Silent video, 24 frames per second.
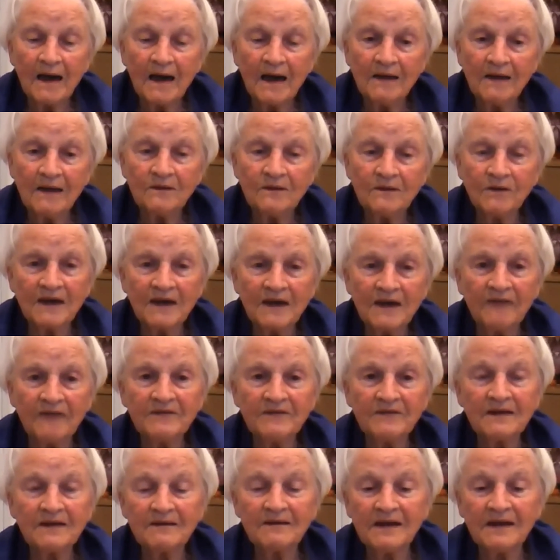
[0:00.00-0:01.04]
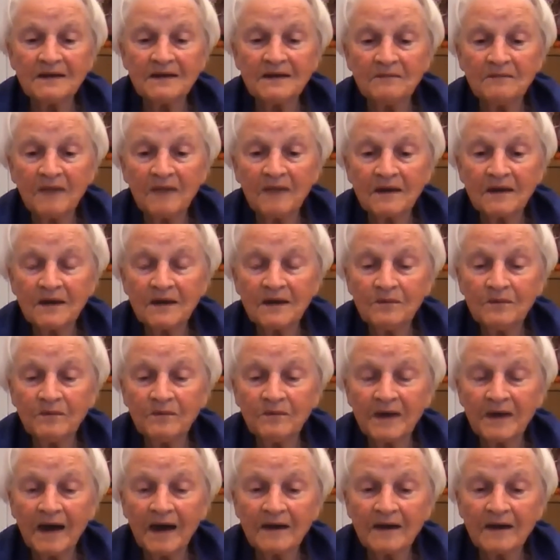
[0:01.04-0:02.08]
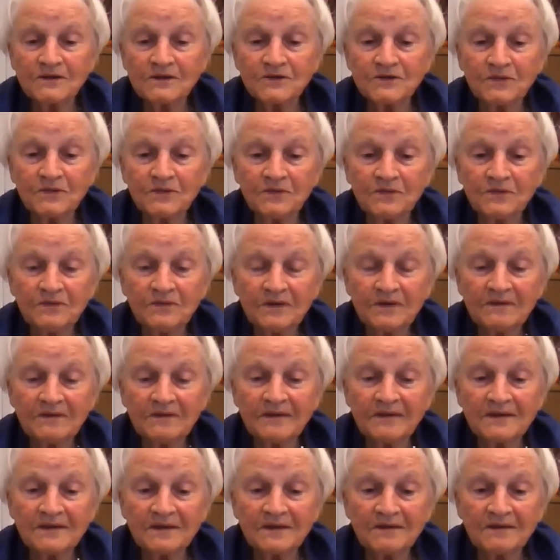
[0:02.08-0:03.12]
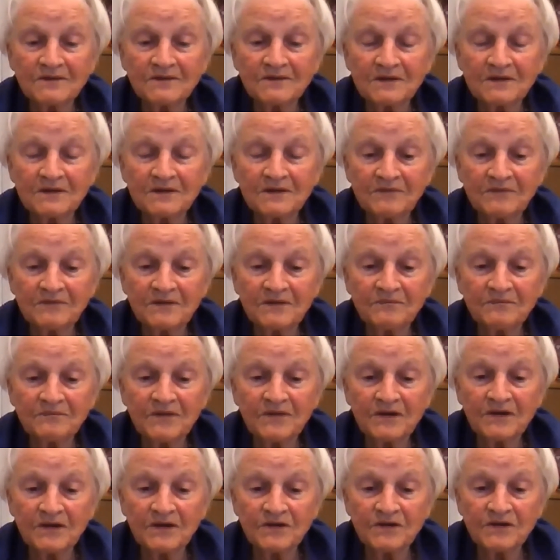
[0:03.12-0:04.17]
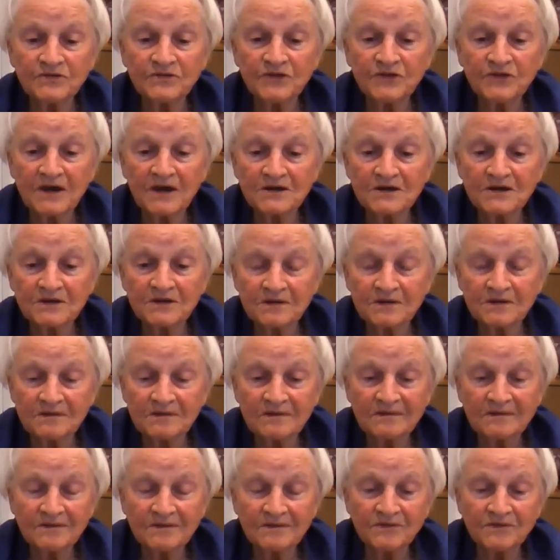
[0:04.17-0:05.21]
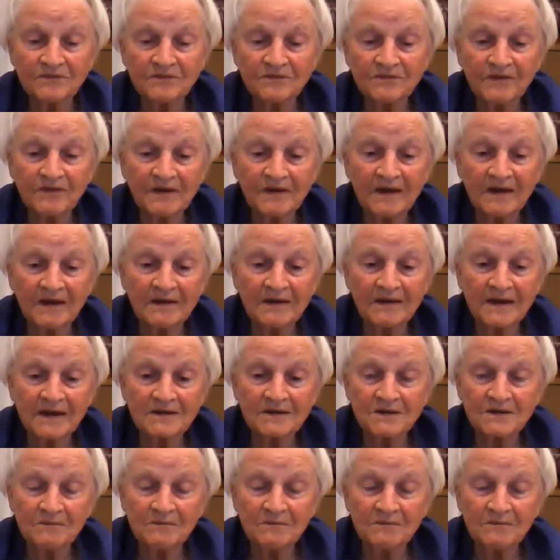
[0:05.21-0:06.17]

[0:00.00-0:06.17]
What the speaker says: not having any money, we had to get a sort of a trust and collect some